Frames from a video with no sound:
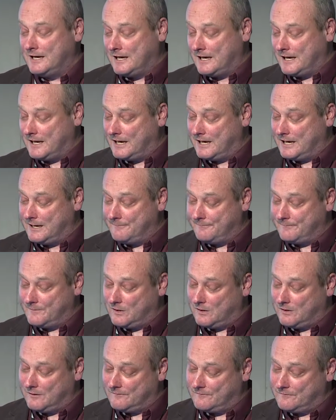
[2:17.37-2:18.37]

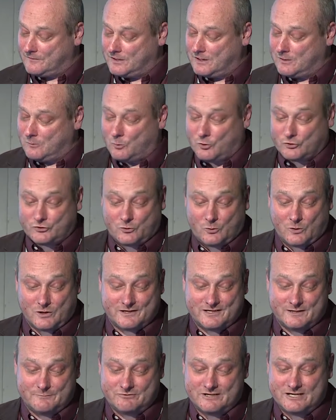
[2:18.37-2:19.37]
of water
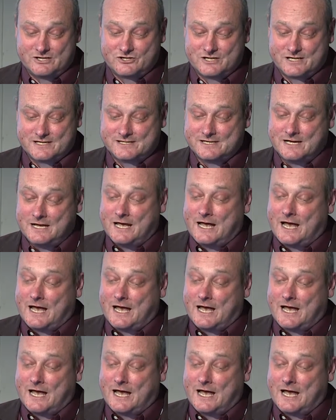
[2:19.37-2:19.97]
quality breaches,